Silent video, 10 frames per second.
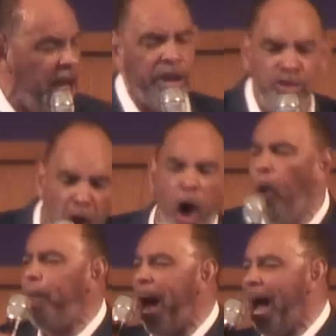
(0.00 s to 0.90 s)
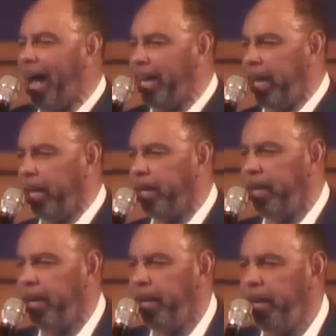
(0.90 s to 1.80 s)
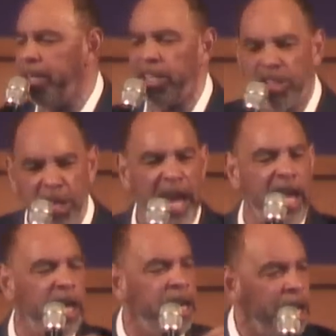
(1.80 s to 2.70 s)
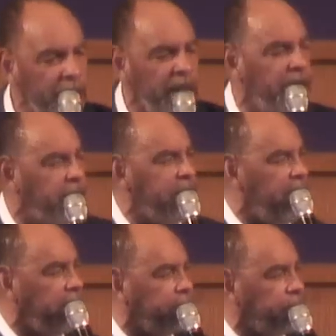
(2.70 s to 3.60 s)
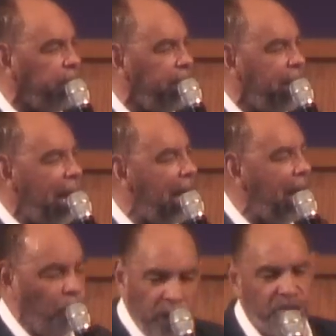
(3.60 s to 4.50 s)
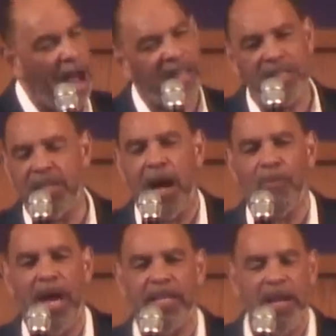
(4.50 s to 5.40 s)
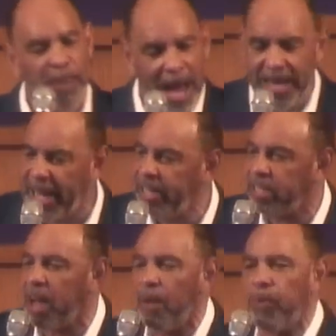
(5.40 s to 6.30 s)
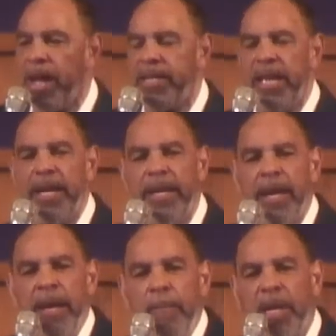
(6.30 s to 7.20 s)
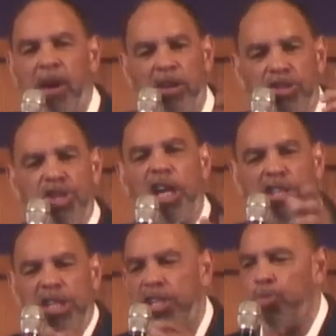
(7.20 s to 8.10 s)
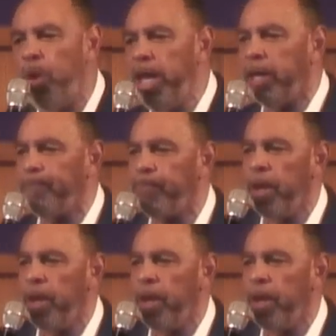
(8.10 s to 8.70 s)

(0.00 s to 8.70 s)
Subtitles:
And nobody is saying anything. I wish I could stop right there, but I can't stop right there, because just this week,